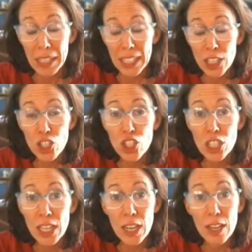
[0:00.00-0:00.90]
each
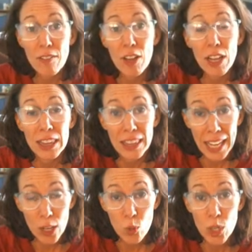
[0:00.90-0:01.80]

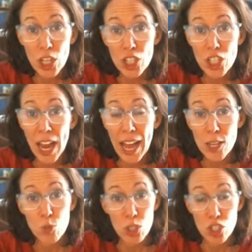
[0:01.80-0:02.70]
language
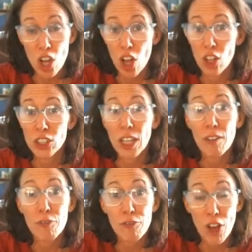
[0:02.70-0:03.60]
has what's called a
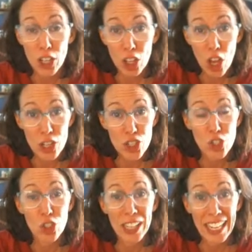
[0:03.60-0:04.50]

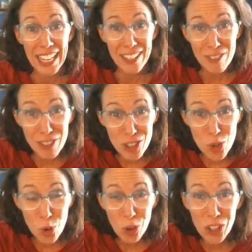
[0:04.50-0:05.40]
phonological
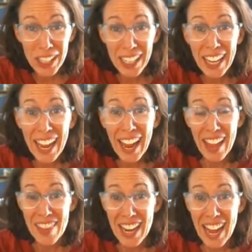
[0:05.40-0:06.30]
inventory,
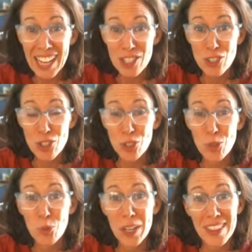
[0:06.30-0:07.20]
and that has to do
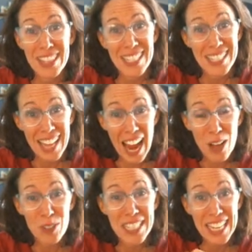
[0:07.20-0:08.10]
with the
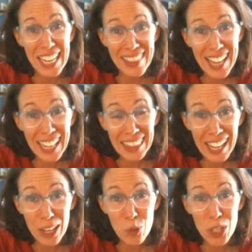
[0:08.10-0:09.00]
sounds in that
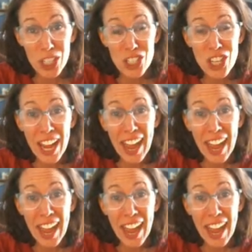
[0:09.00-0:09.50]
language